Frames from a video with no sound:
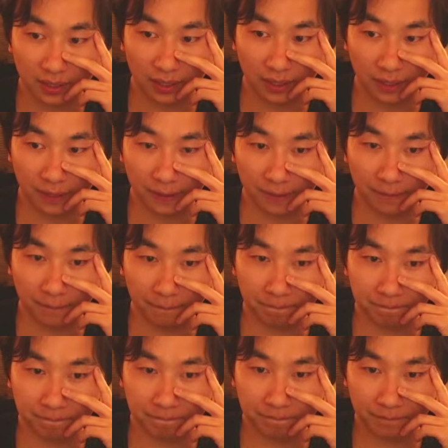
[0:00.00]
And
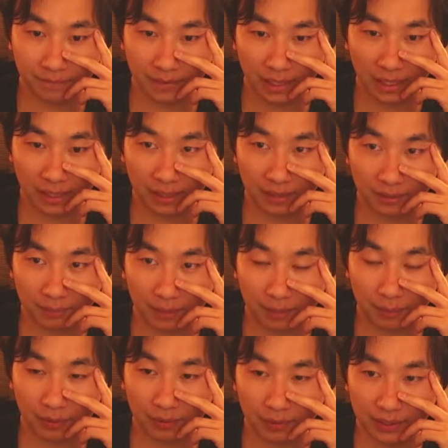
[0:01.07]
I think my
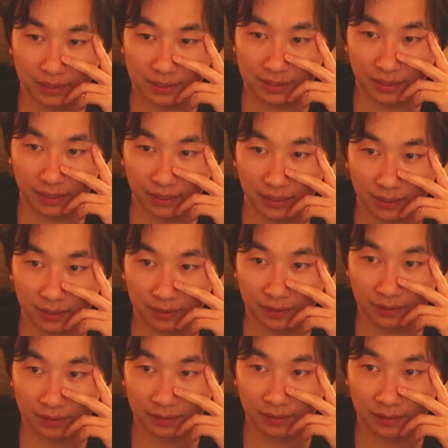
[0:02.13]
opponent is thinking.
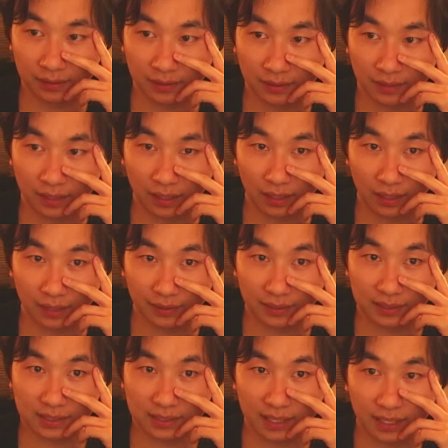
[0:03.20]
They
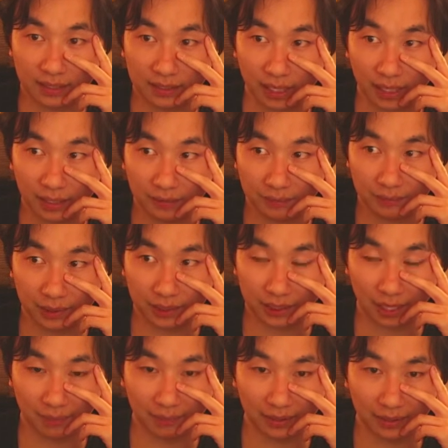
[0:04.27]
just let it die, which
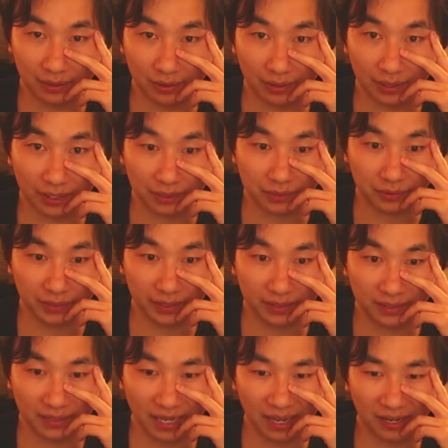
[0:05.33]
I'm like, oh yeah, that's great.
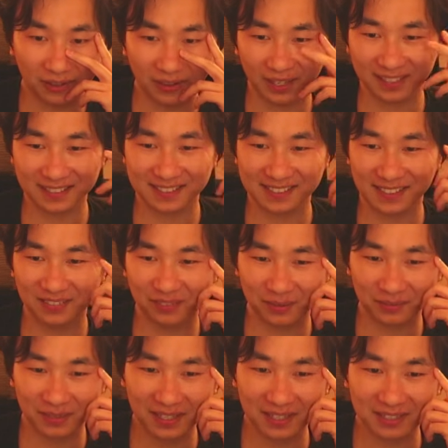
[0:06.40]
Now I can save
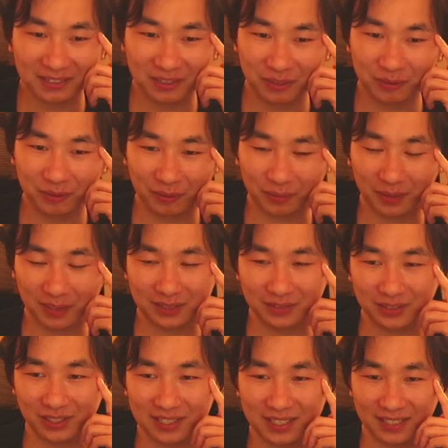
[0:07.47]
up 2 for punch
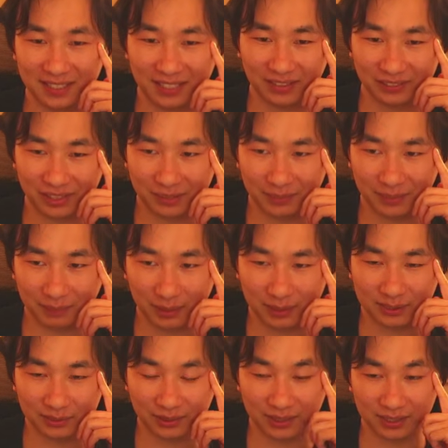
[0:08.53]
first. I didn't have to commit punch
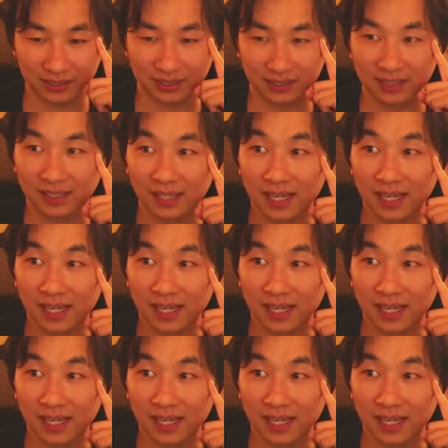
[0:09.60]
first here.